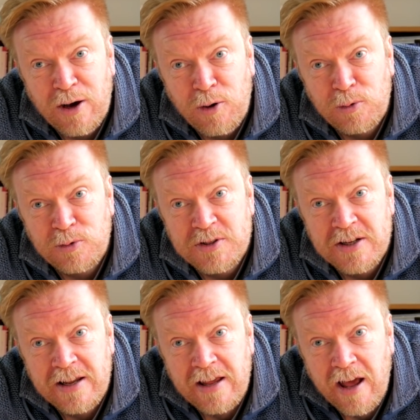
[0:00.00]
holes
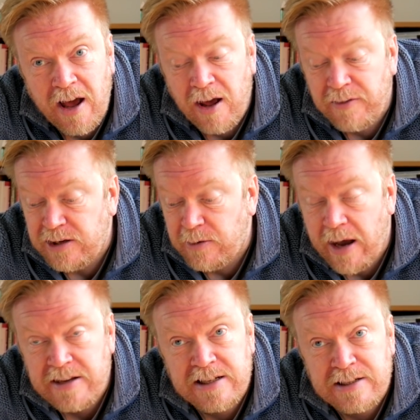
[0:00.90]
uh, that you
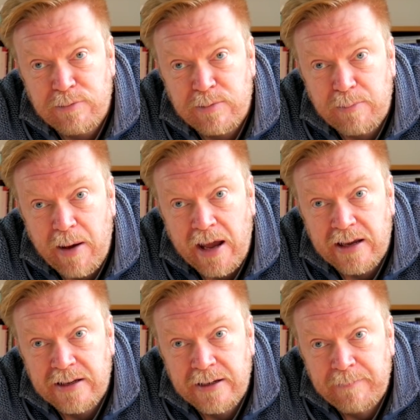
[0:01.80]
access from the
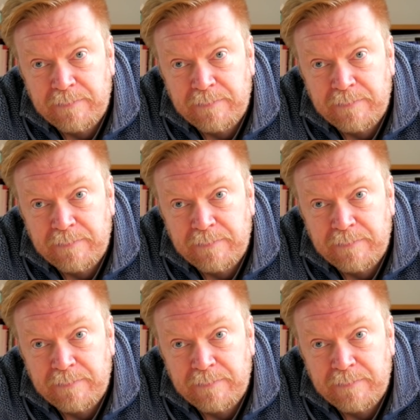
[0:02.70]
back,